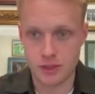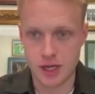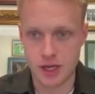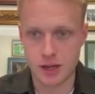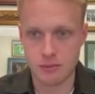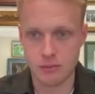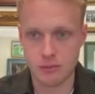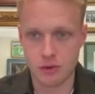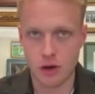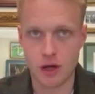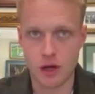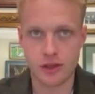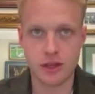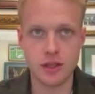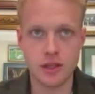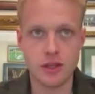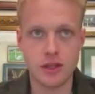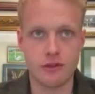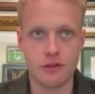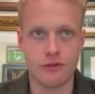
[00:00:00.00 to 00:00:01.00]
I
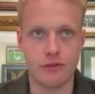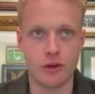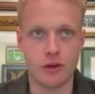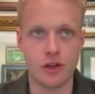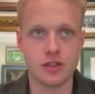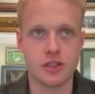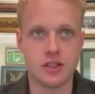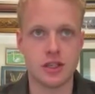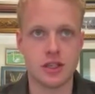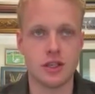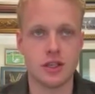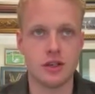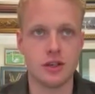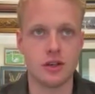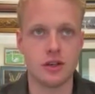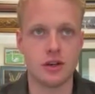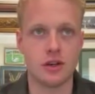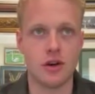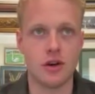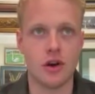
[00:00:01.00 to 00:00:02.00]
think the first
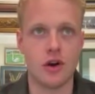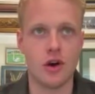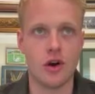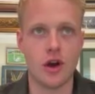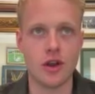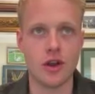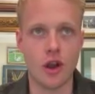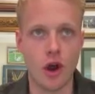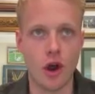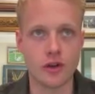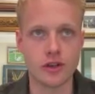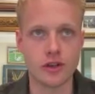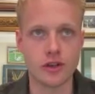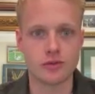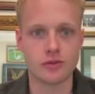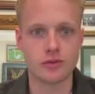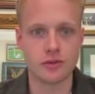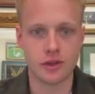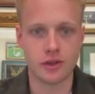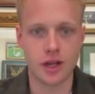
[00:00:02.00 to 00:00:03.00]
thing I
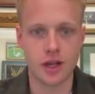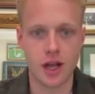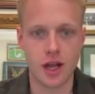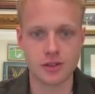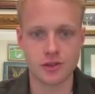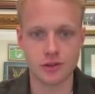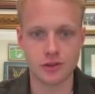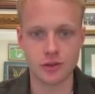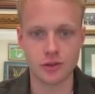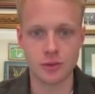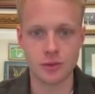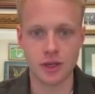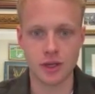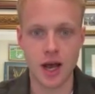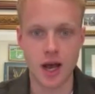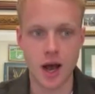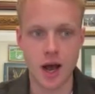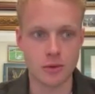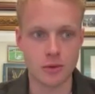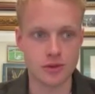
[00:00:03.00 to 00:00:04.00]
noticed with regards to the Doomben
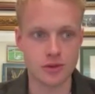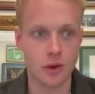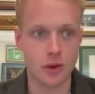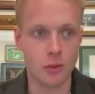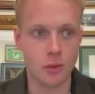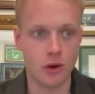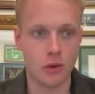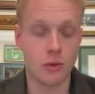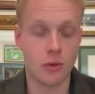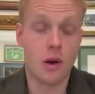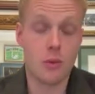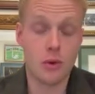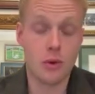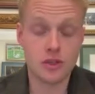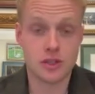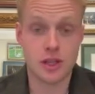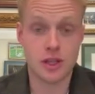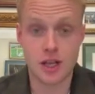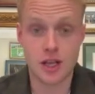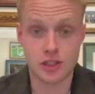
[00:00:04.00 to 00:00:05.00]
Cup was I
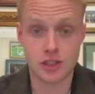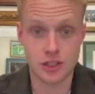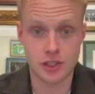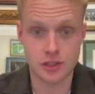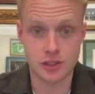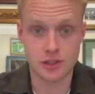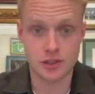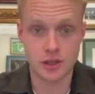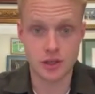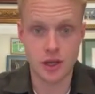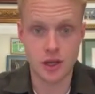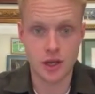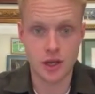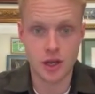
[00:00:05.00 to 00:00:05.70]
watched last year's